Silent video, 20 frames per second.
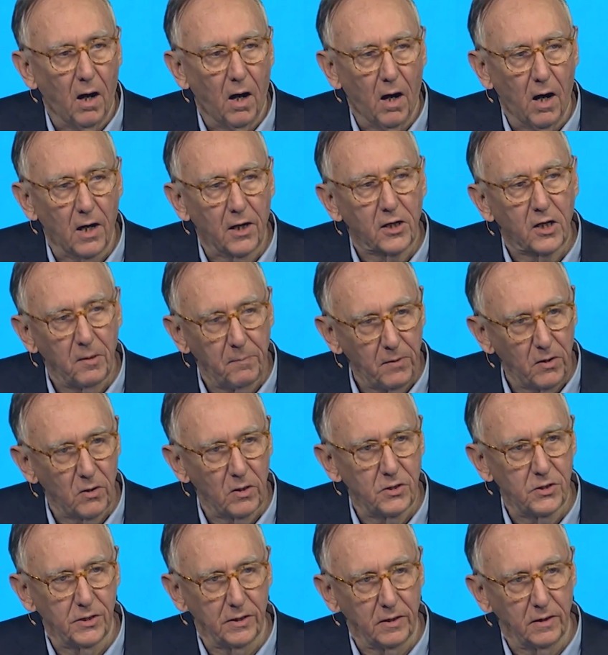our
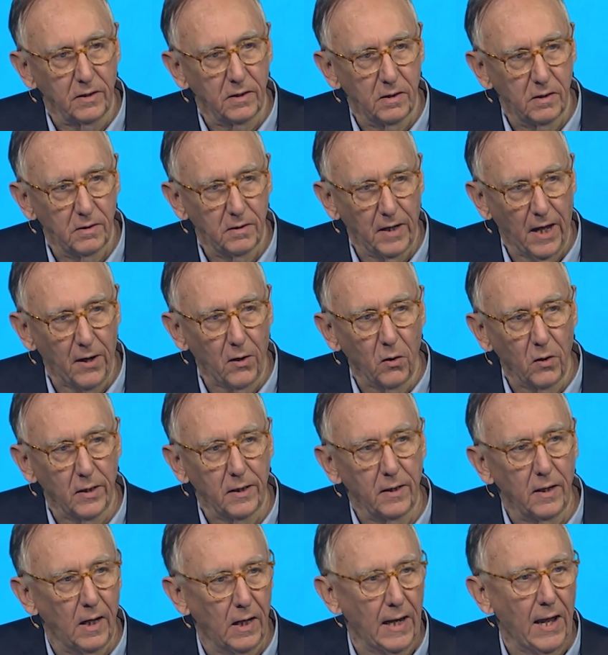community not
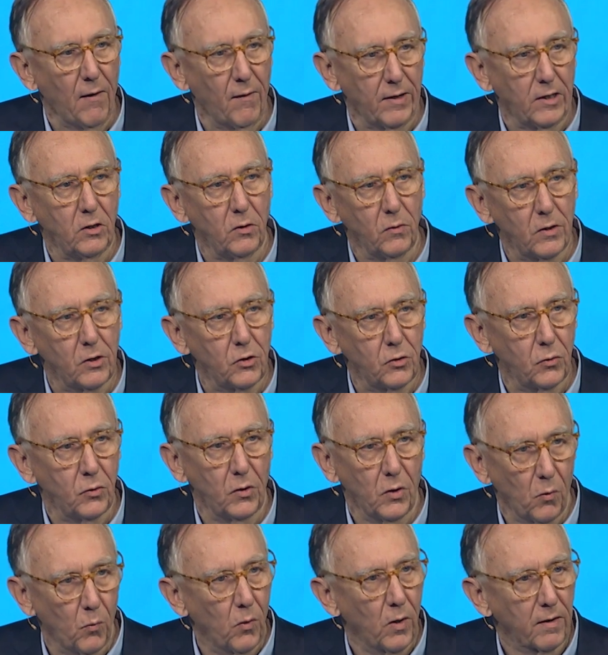only allowing you to do
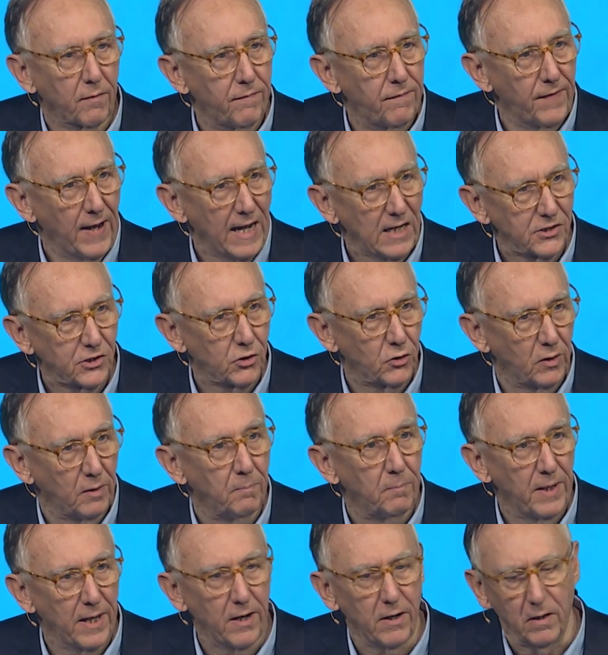your work faster
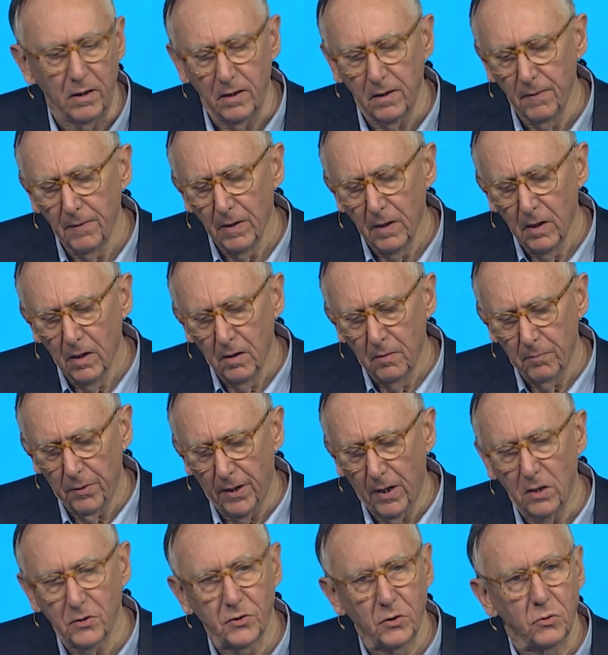and better, but
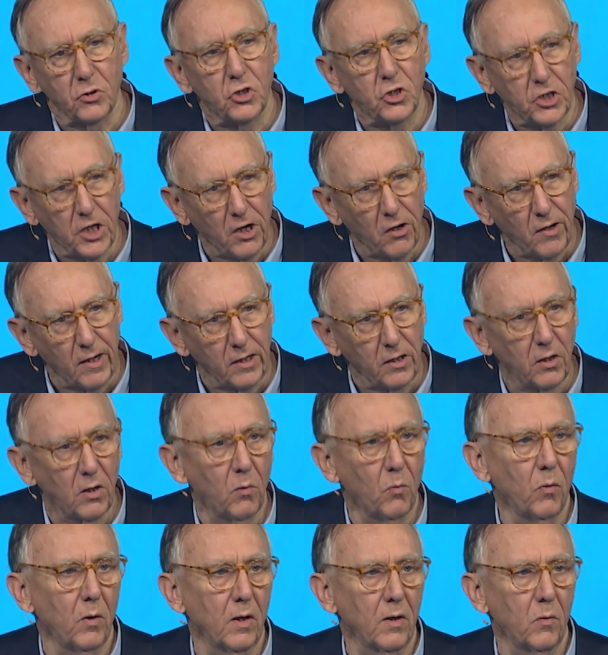also sharing your
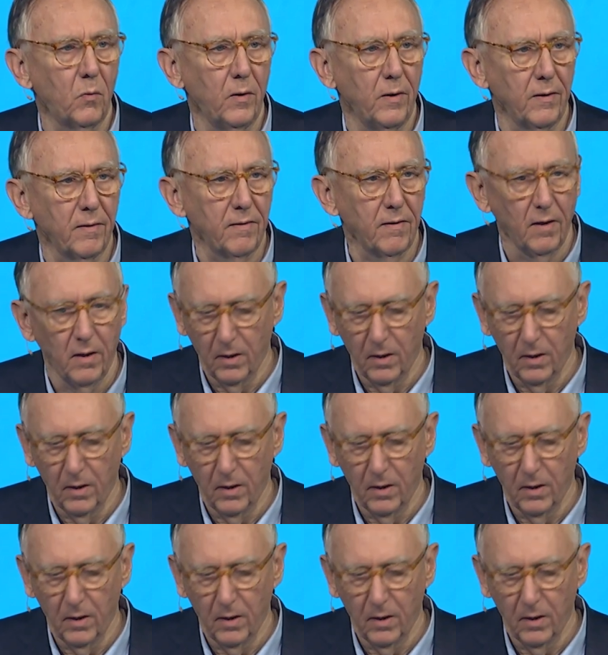work with,